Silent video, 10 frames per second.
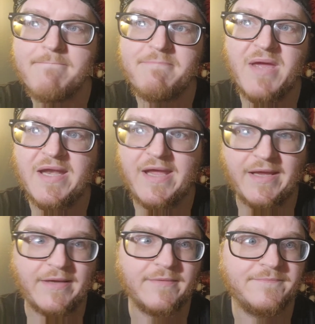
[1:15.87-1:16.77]

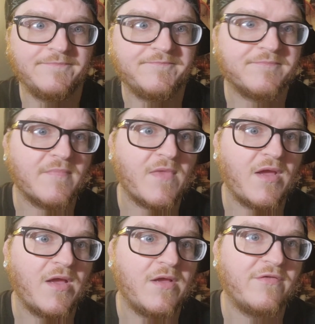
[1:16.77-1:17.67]
Bidding.
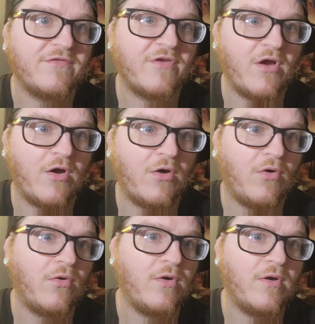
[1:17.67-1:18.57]

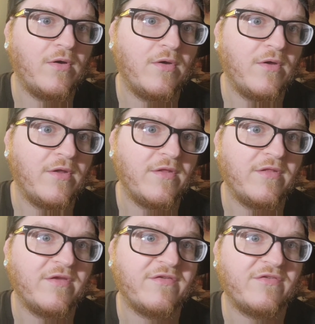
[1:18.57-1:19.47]
So,
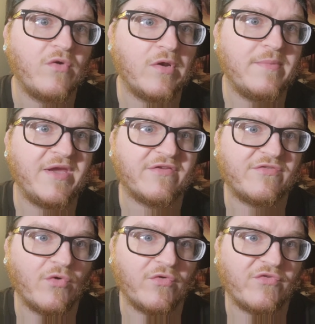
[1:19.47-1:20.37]
this is going to be a
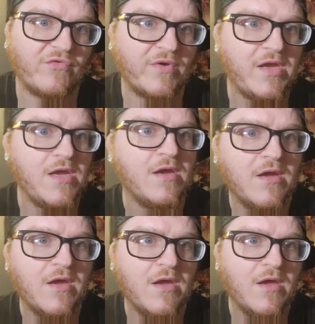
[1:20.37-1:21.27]
sorcery.
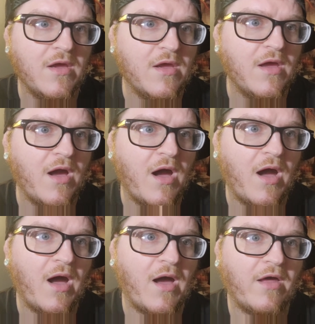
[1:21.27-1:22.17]

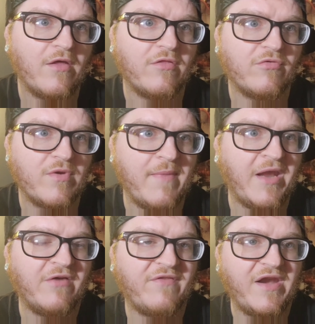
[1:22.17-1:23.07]
3
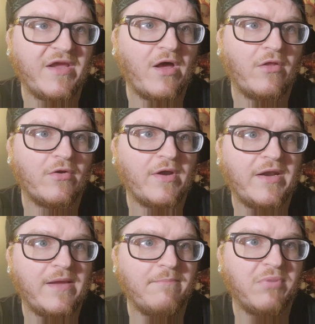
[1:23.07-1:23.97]
mana of any color and
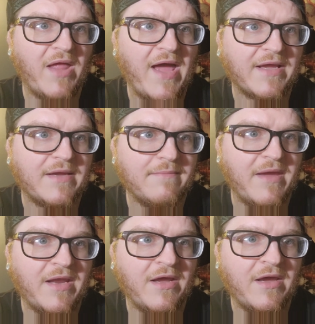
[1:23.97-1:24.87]
a black
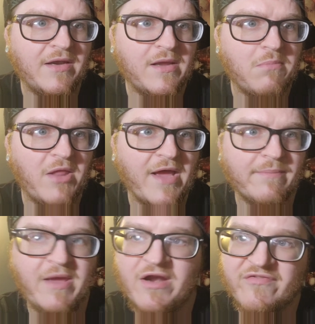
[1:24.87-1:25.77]
mana
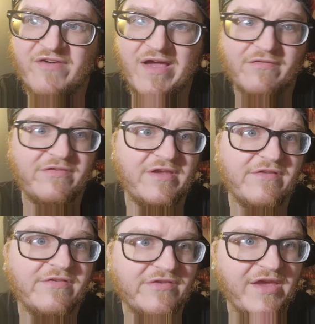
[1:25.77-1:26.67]

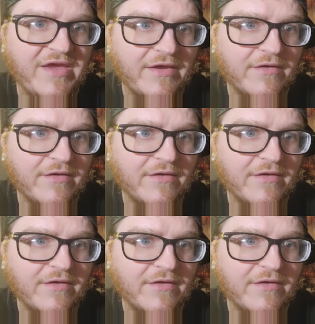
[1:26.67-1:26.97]
5cc.